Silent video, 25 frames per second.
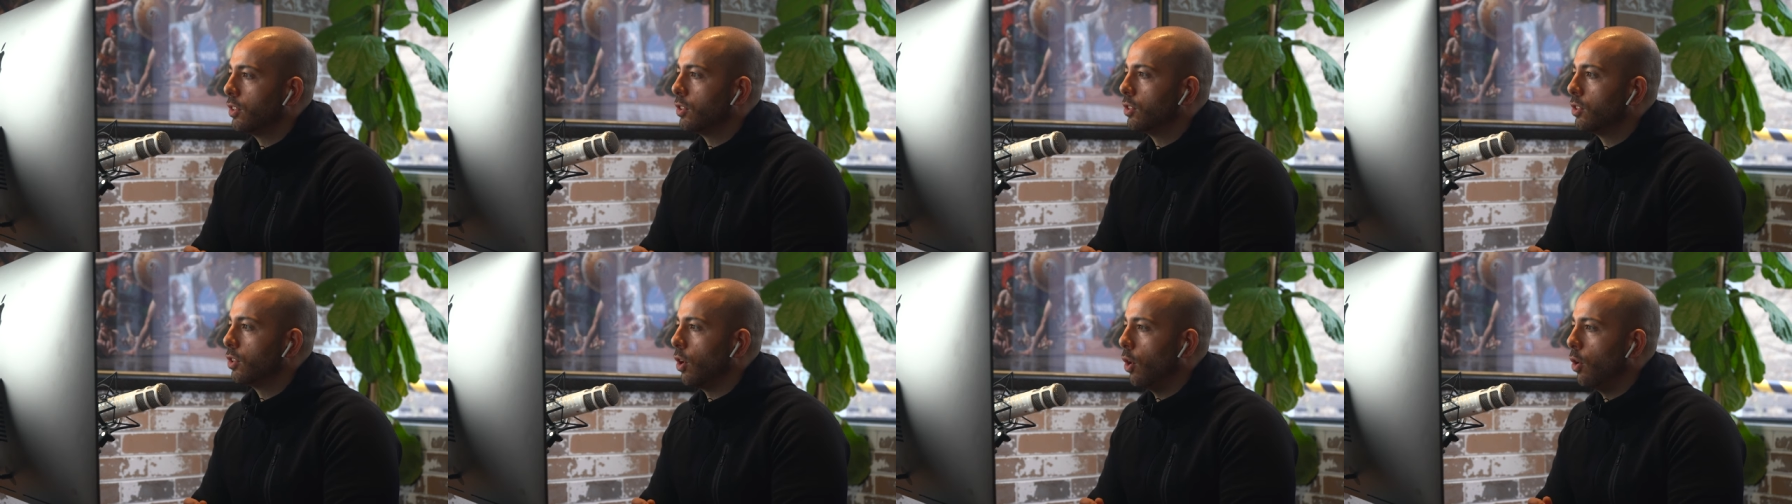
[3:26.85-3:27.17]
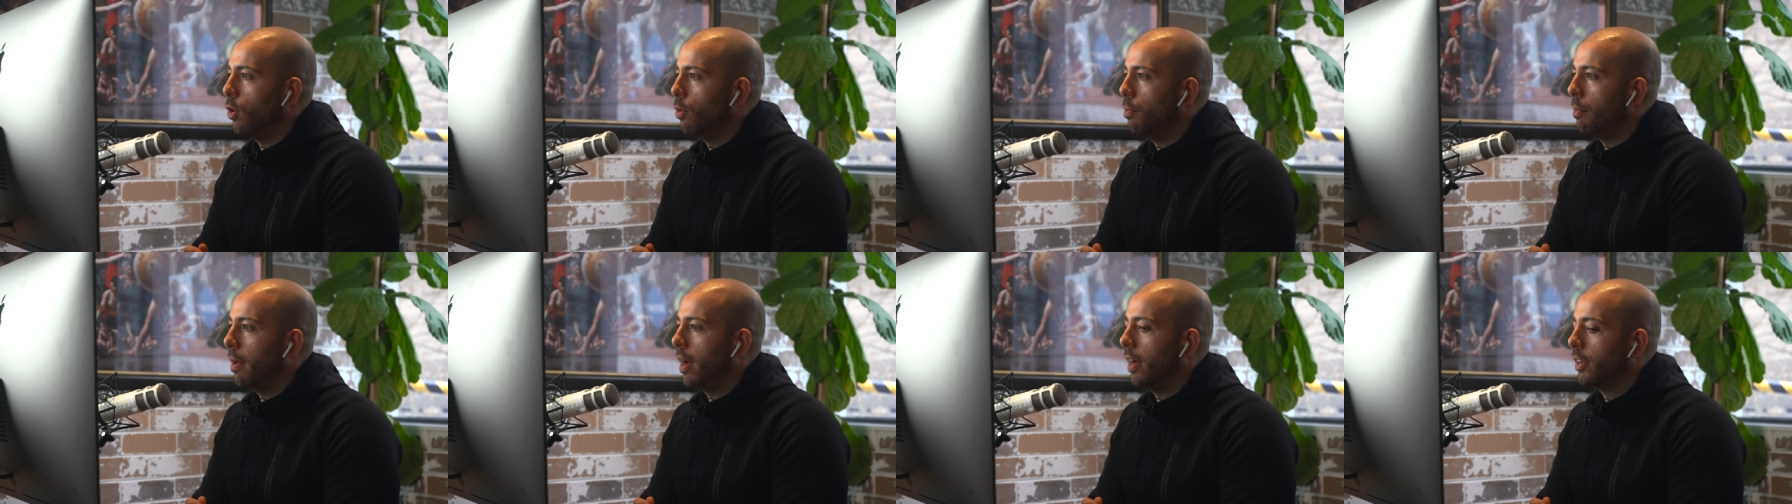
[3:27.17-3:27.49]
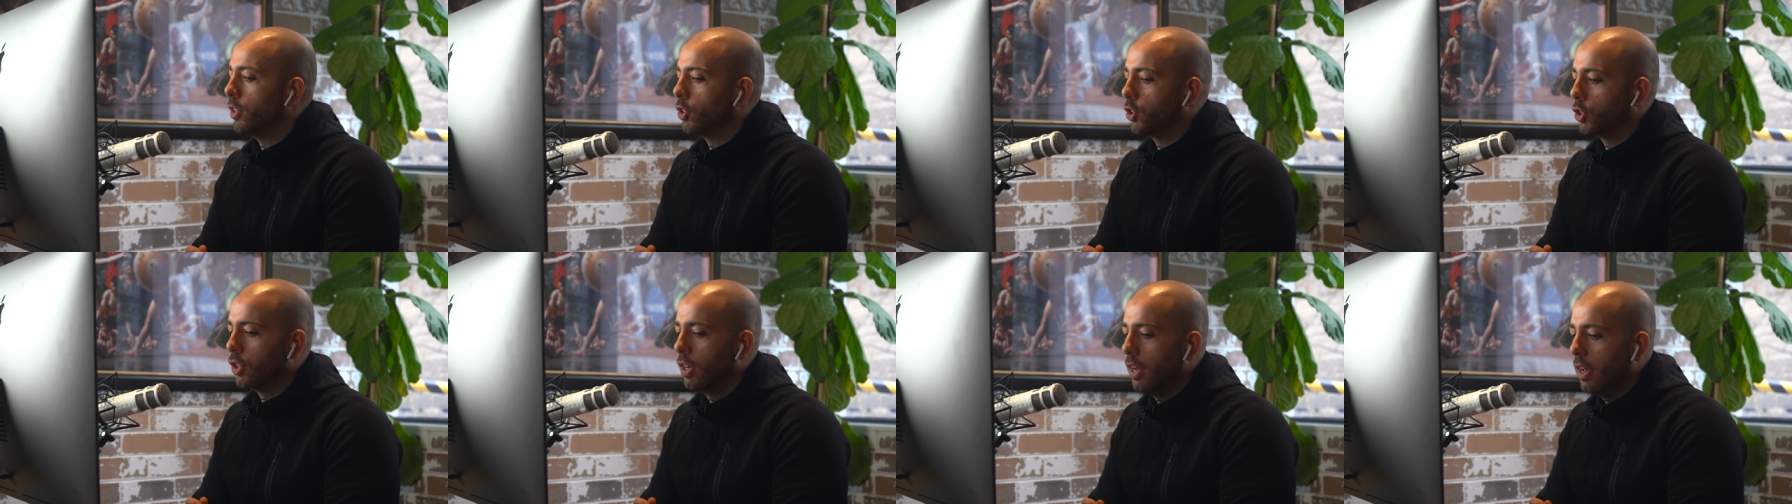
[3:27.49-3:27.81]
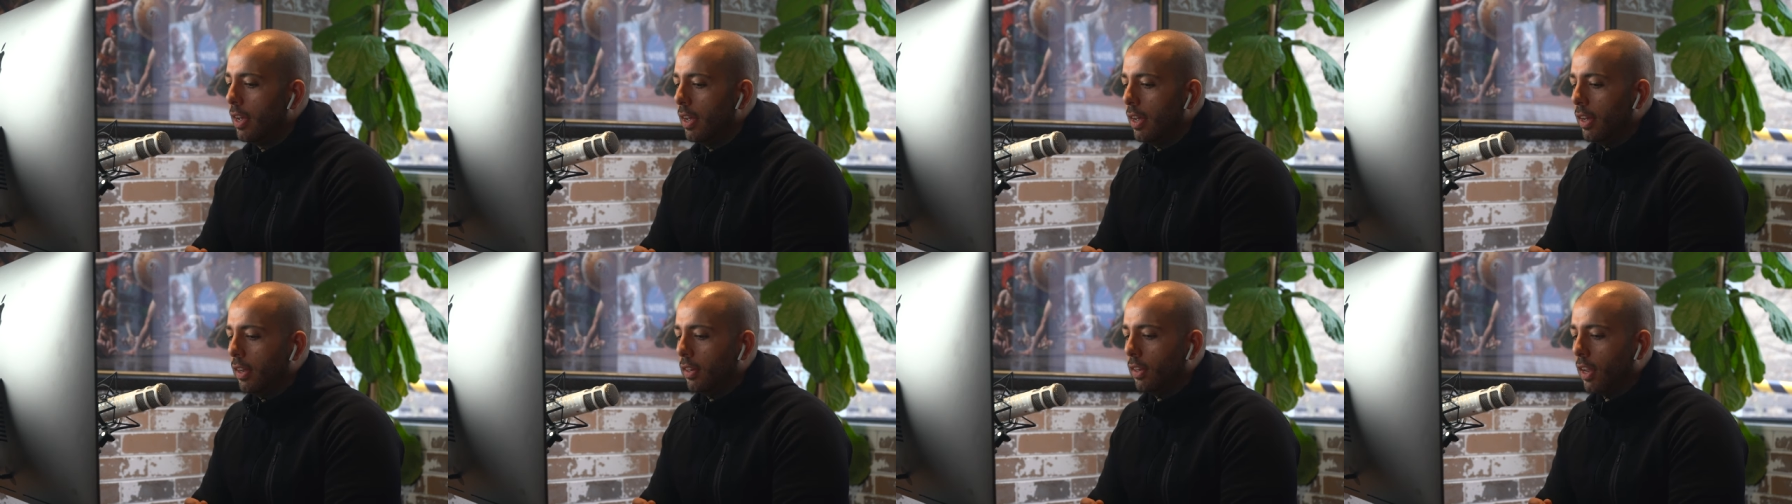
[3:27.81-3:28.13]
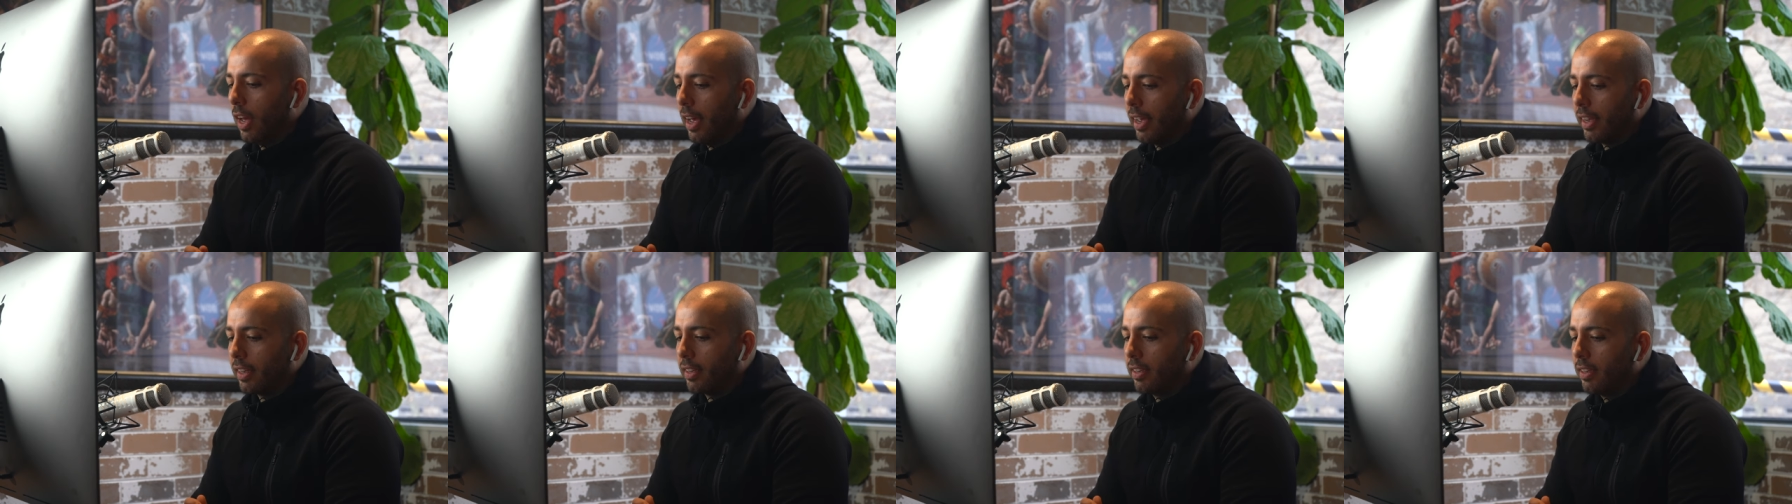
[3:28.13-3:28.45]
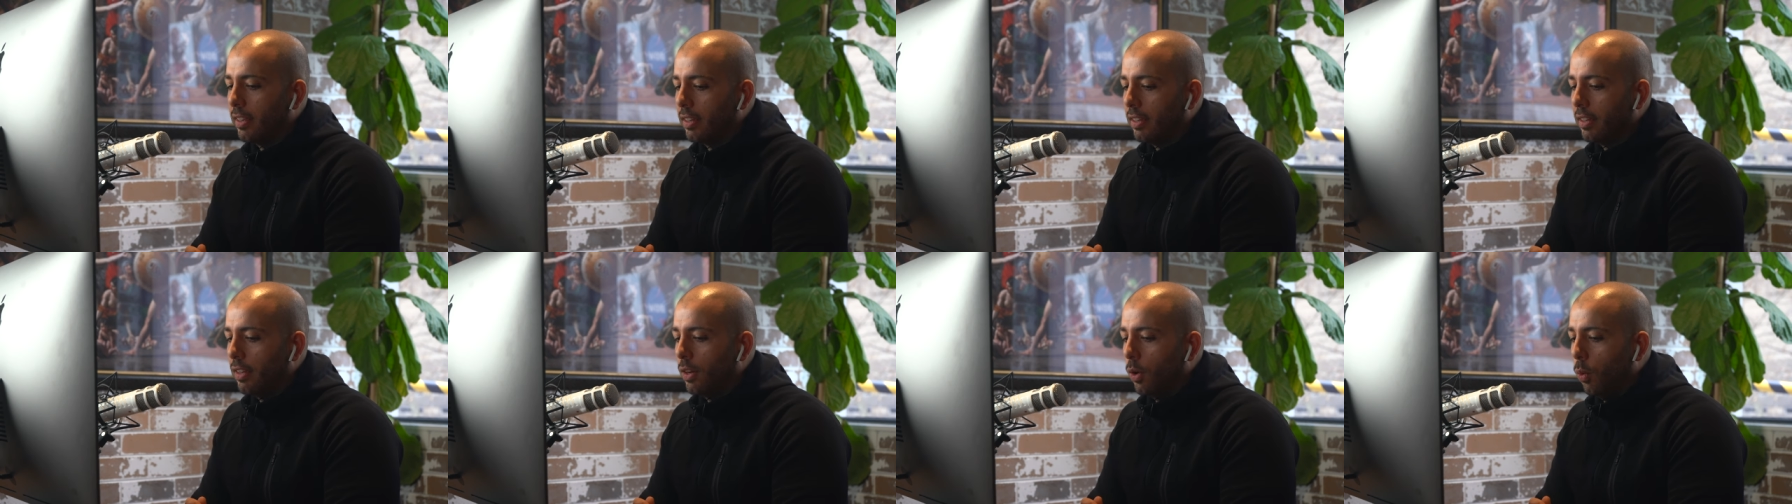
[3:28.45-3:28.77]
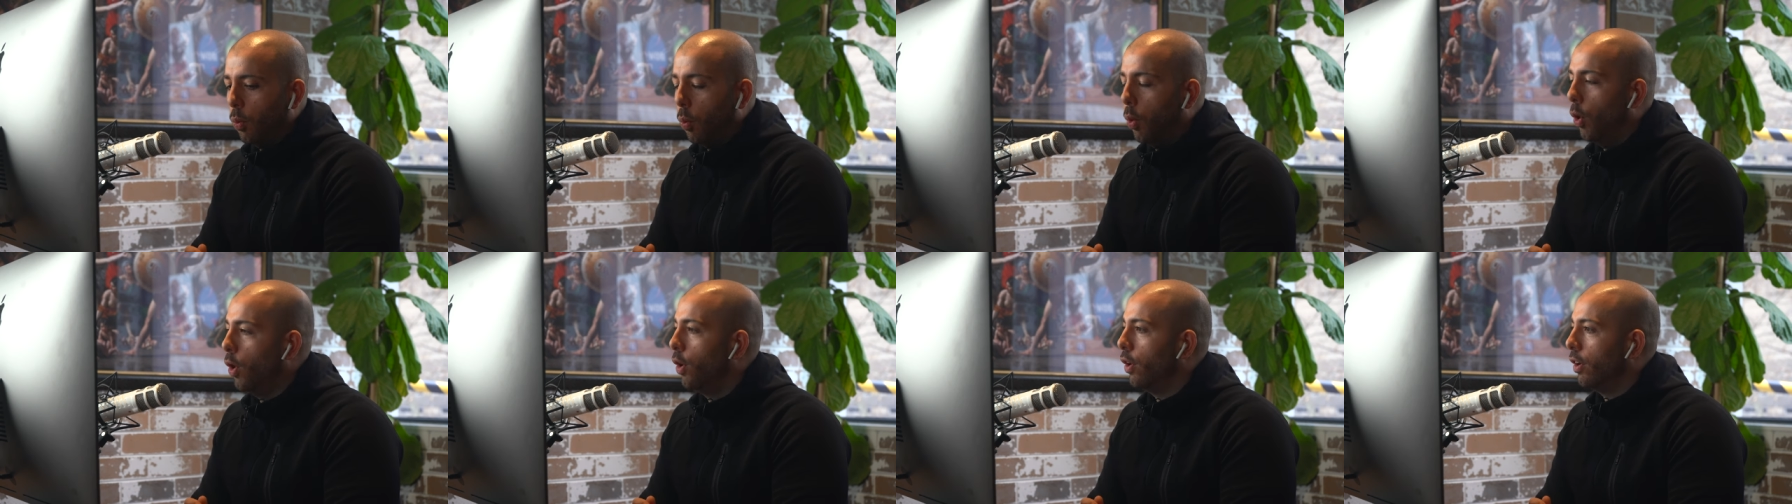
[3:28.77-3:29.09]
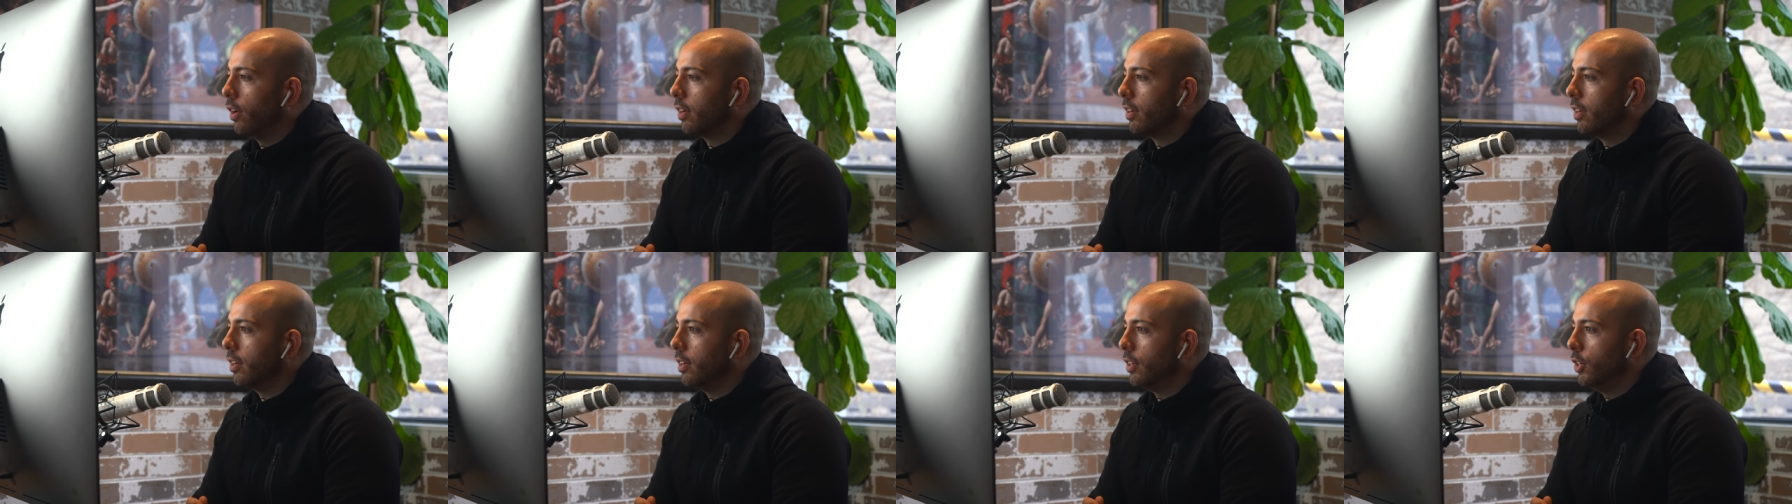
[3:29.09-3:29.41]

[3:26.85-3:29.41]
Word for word: so much like work.